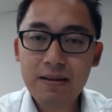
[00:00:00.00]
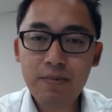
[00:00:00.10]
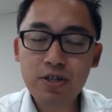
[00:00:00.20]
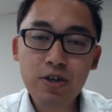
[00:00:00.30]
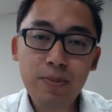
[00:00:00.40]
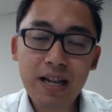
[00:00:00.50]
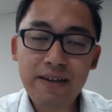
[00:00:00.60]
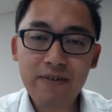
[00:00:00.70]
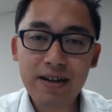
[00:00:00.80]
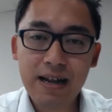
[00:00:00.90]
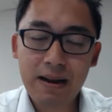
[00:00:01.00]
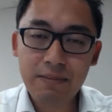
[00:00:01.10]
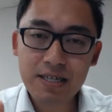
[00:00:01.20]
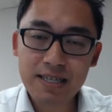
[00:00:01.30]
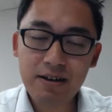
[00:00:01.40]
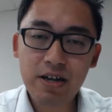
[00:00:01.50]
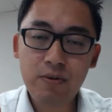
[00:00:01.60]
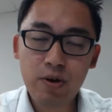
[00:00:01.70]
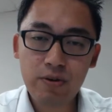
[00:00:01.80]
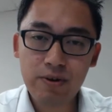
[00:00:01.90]
because you believe in it, and I'm just telling
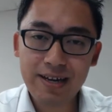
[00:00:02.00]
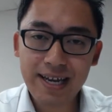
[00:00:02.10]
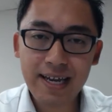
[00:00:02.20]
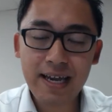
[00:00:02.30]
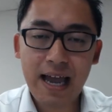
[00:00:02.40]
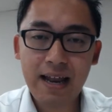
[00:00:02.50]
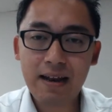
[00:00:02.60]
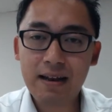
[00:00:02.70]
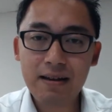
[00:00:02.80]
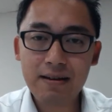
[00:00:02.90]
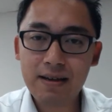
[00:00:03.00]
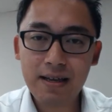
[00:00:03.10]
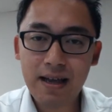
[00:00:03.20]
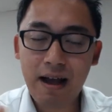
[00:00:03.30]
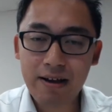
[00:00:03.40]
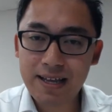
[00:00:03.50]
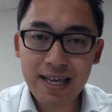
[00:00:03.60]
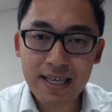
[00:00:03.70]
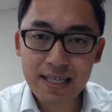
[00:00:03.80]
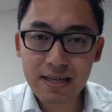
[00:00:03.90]
you what you want to hear, and I can
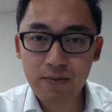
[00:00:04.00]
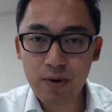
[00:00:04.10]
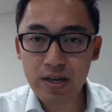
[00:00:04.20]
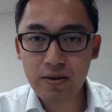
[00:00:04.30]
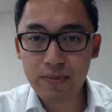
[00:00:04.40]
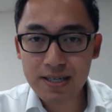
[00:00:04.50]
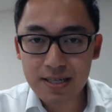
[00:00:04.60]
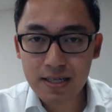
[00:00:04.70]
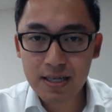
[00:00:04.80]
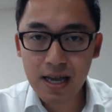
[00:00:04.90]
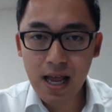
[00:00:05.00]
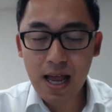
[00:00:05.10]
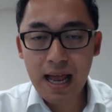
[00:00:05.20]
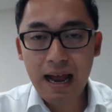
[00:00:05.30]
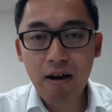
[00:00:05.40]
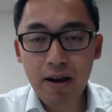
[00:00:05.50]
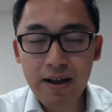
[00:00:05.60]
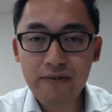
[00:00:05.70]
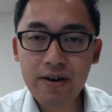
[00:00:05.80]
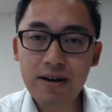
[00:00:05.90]
easily win your business.
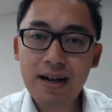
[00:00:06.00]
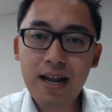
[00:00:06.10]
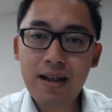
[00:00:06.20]
However,